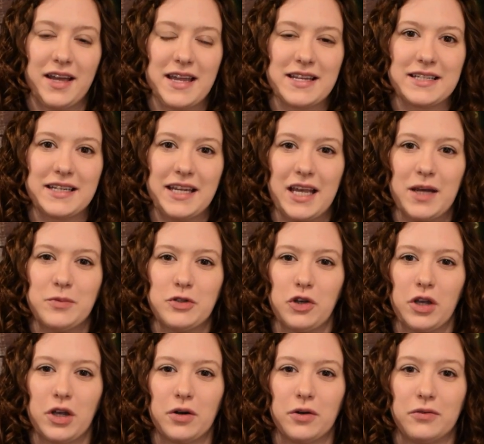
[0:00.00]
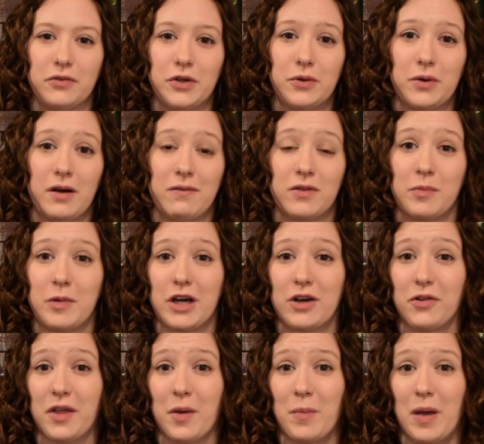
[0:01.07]
and today I'm doing a review of the bottle
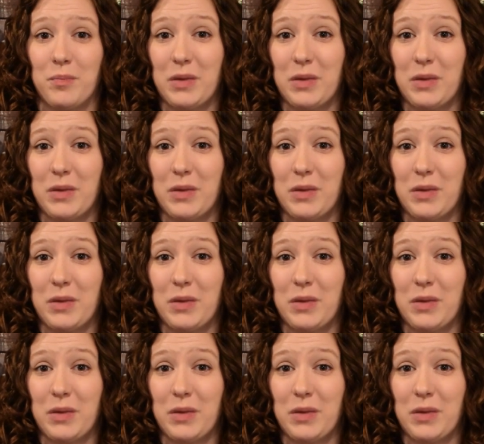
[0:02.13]
that my